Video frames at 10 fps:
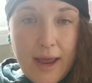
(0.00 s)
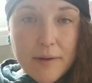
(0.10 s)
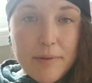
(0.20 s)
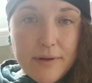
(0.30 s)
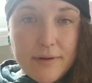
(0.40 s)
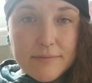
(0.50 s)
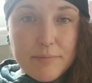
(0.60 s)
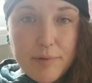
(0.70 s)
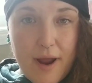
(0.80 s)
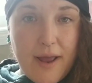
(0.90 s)
edible
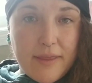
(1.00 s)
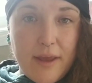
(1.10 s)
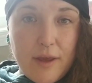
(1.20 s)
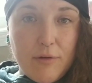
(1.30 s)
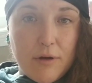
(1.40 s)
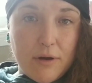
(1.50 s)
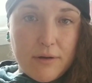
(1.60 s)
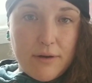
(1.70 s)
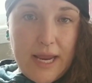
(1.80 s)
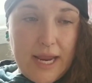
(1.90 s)
bread that you
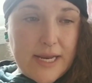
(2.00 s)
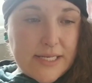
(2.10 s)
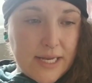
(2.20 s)
could eat,